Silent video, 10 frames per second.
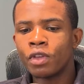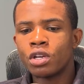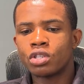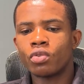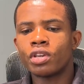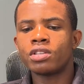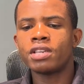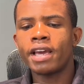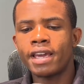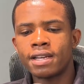So you can see
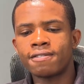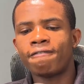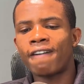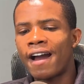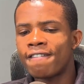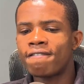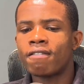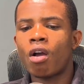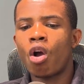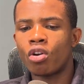here he has
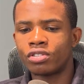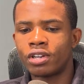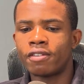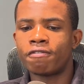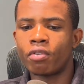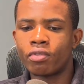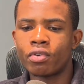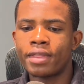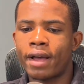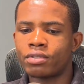
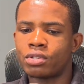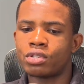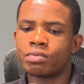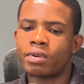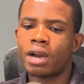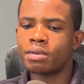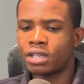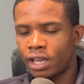544,000 subscribers and he